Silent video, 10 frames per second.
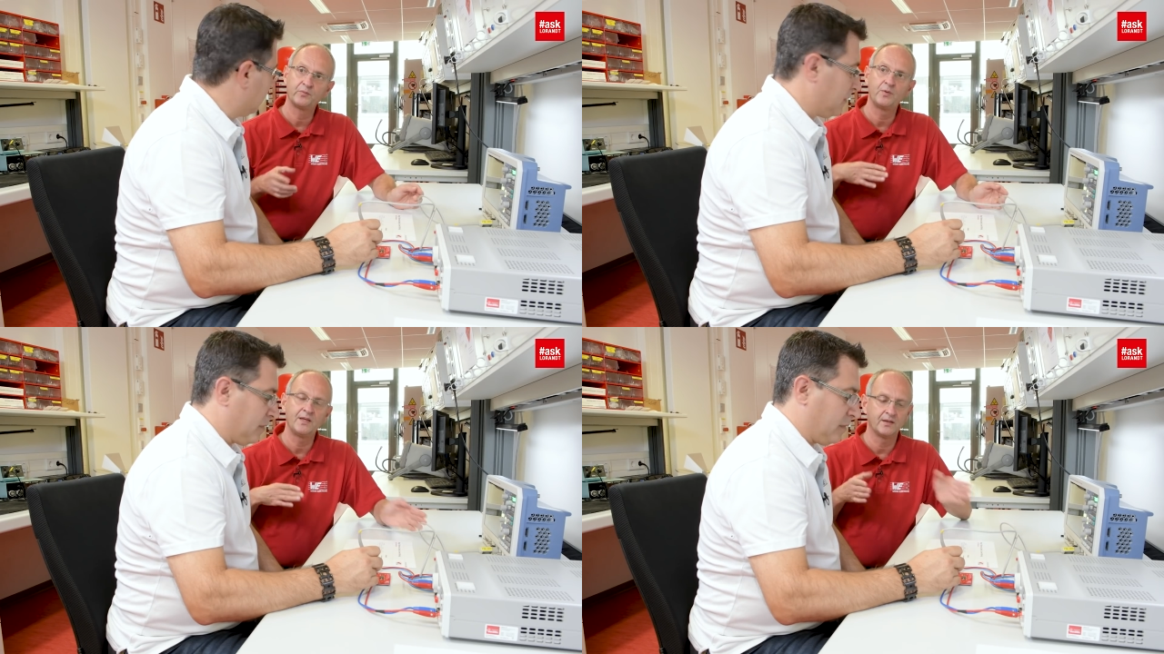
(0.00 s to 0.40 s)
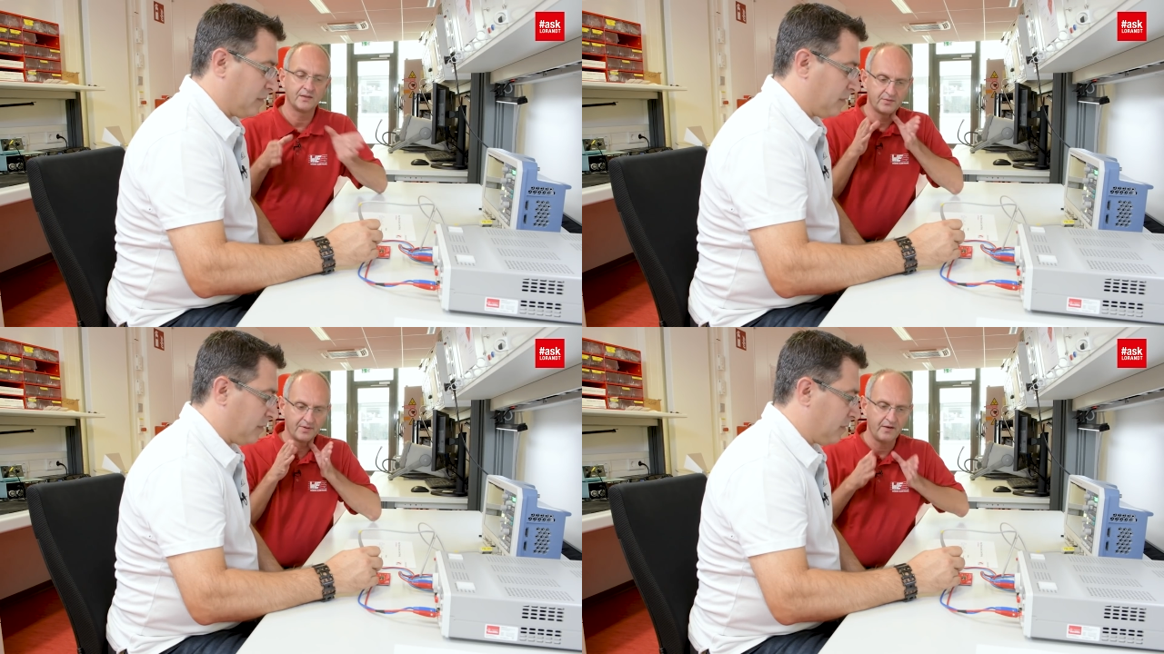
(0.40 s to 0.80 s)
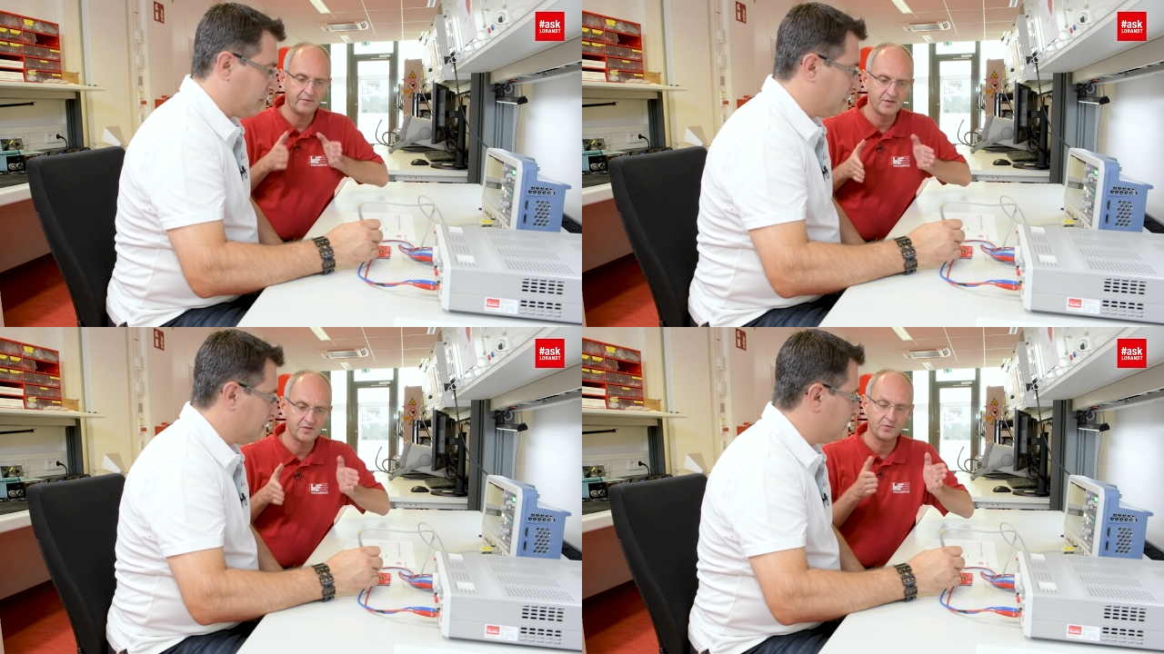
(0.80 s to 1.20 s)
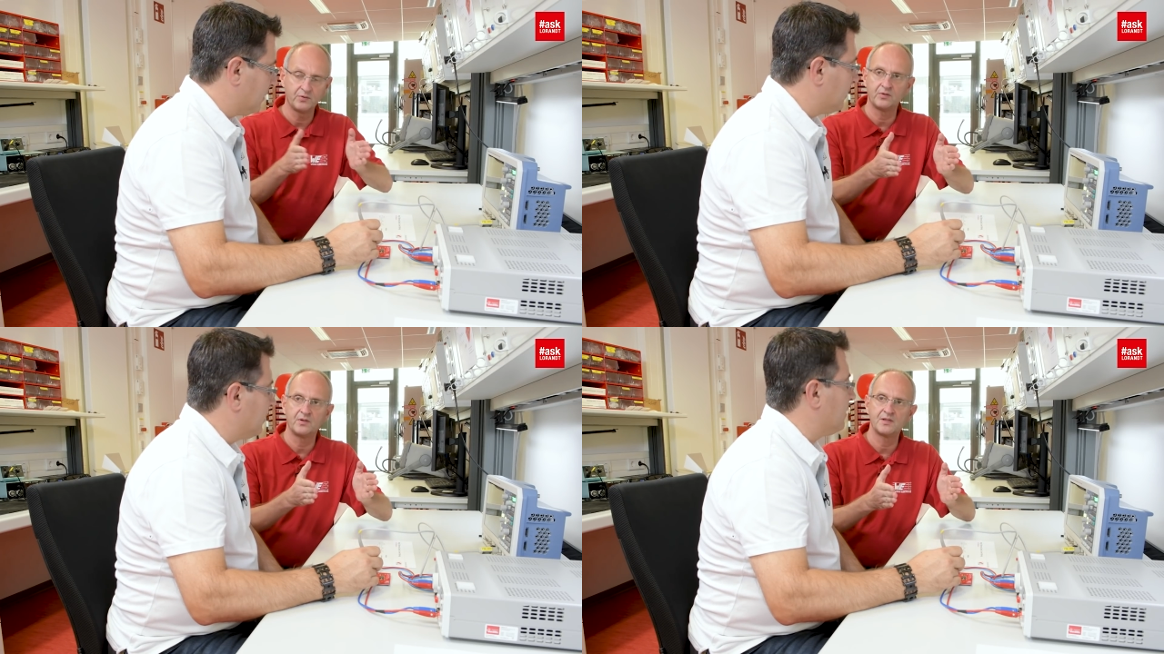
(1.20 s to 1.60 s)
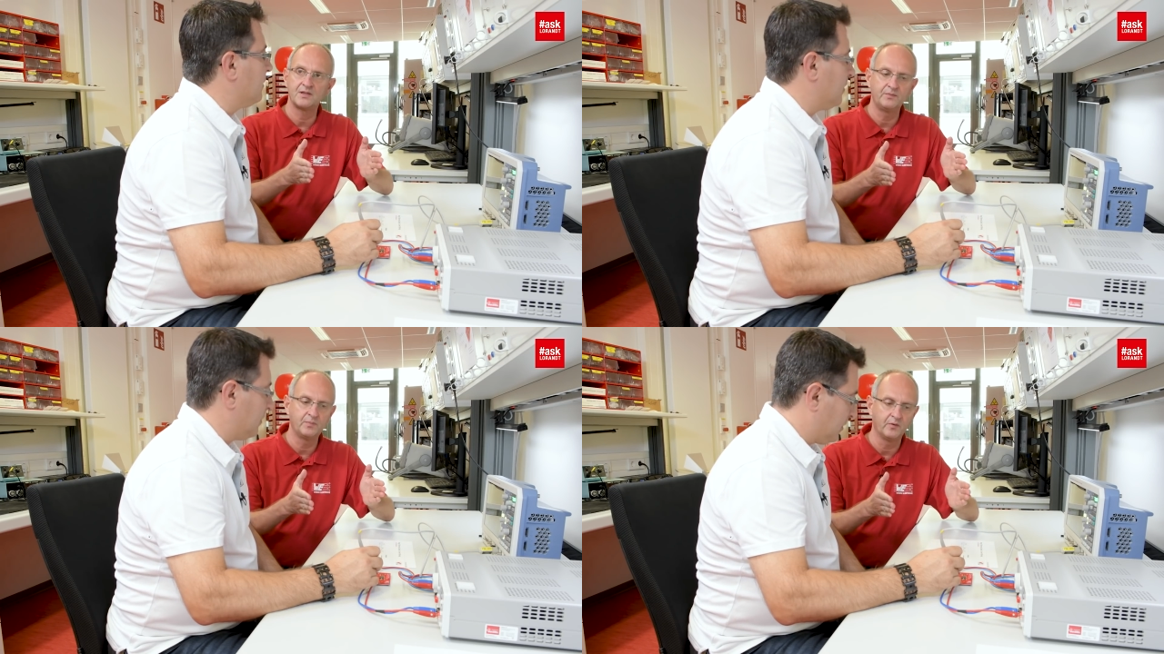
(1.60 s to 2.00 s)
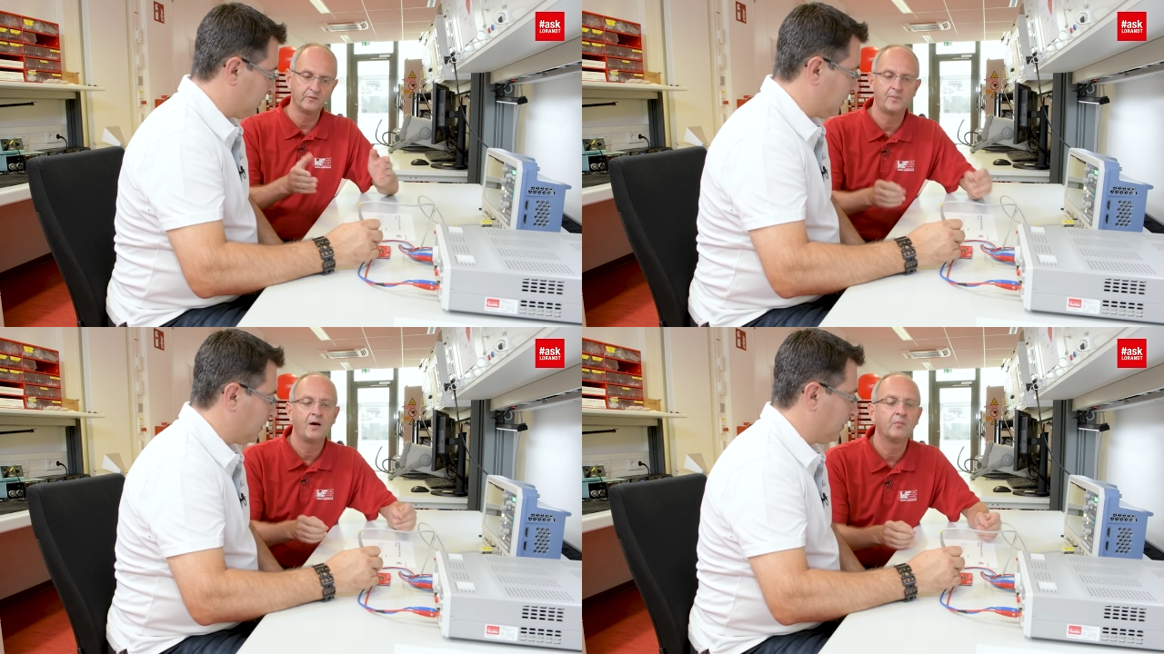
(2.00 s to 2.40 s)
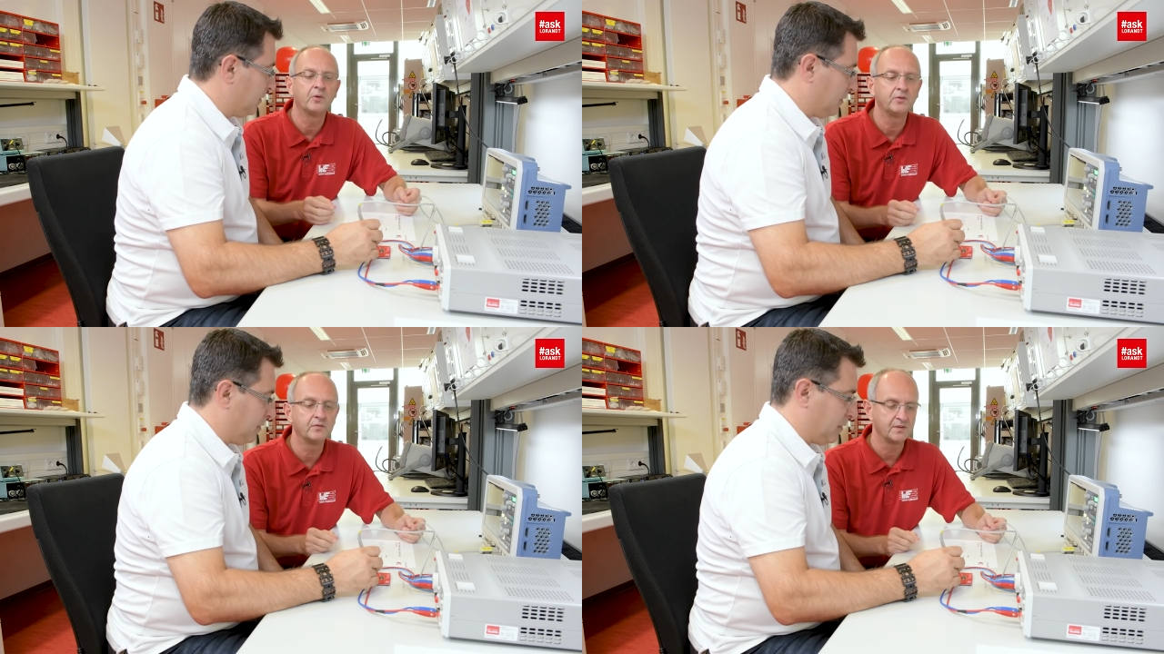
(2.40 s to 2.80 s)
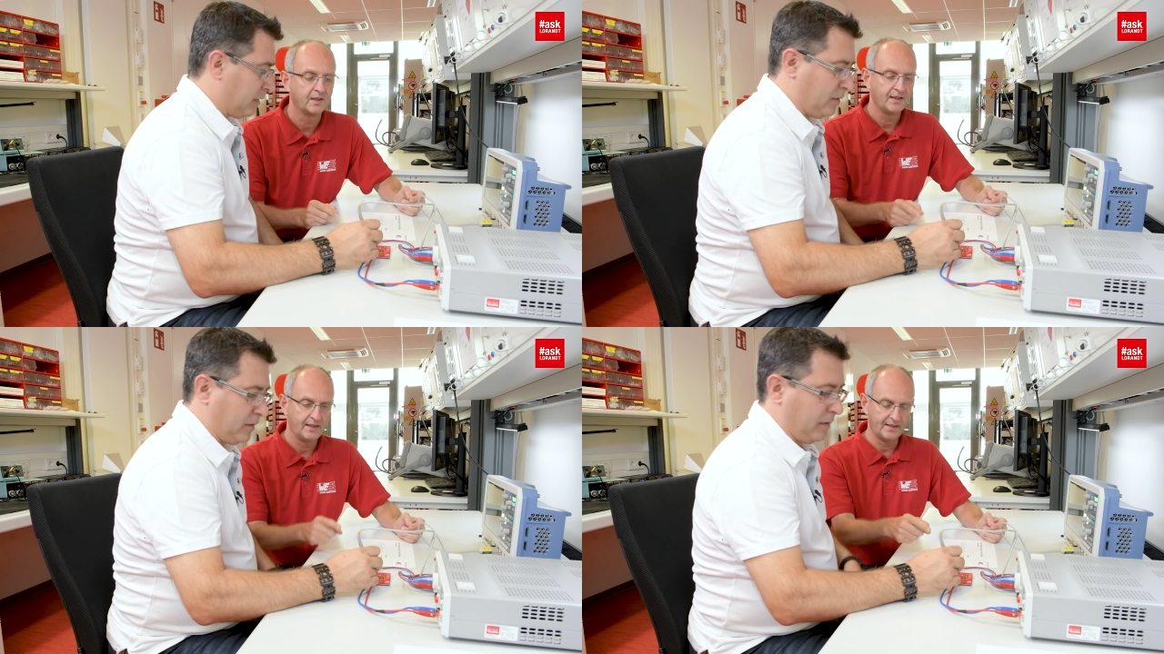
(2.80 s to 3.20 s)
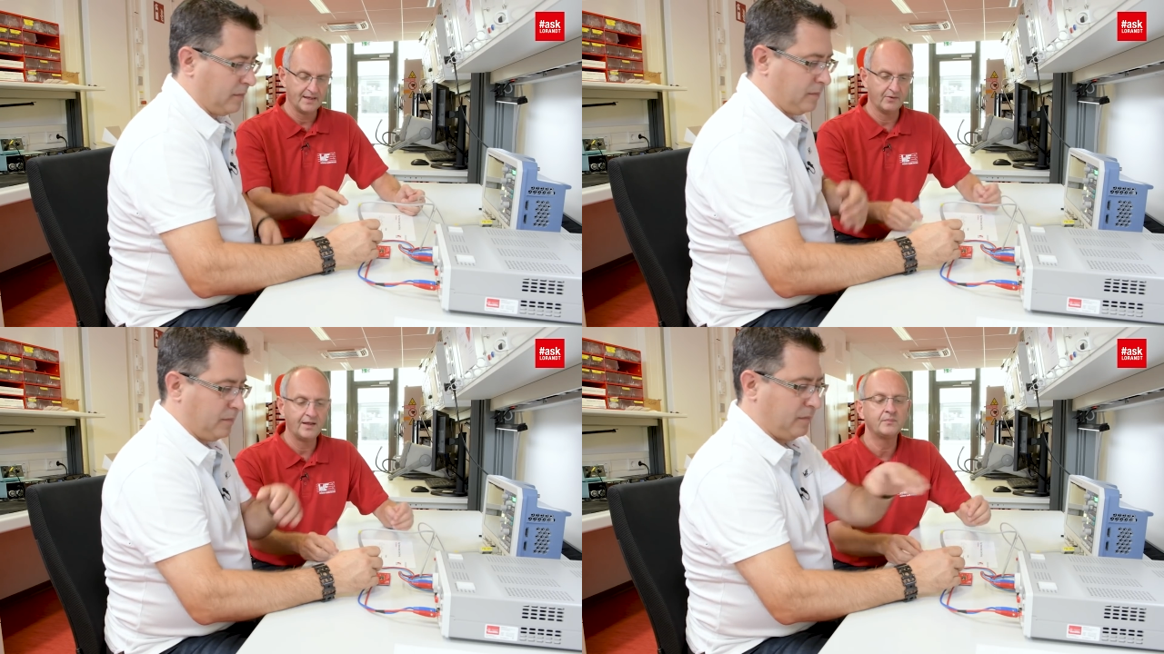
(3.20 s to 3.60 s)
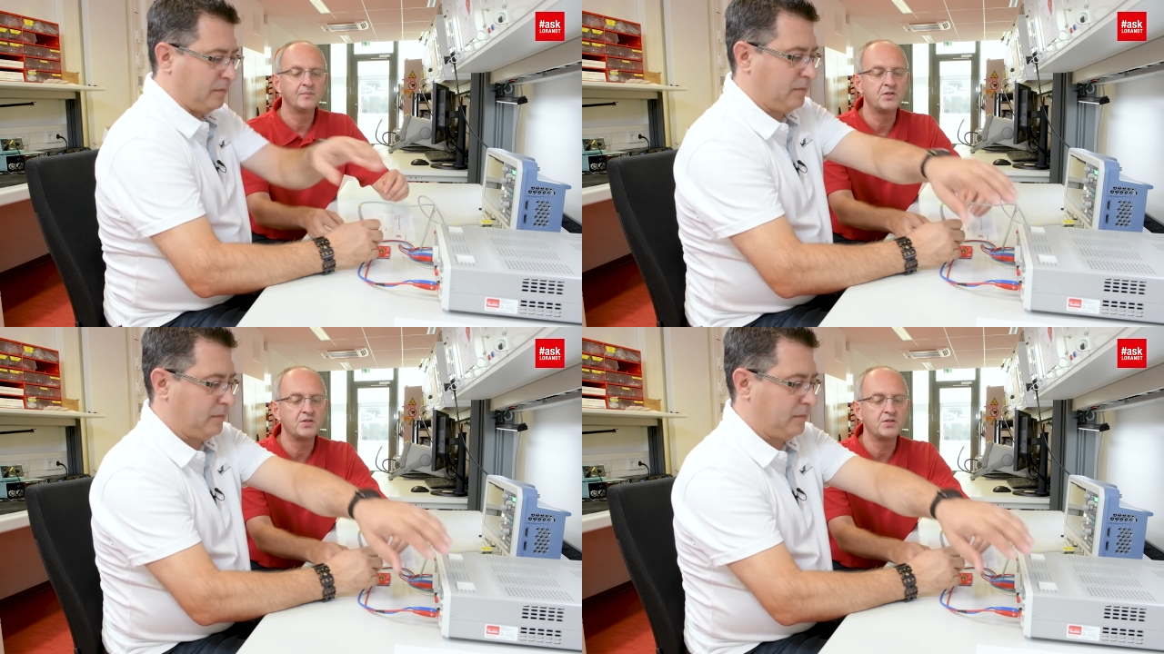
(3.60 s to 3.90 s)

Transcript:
Speaker 1: We are driving synchronously both power modules. Okay. And now let me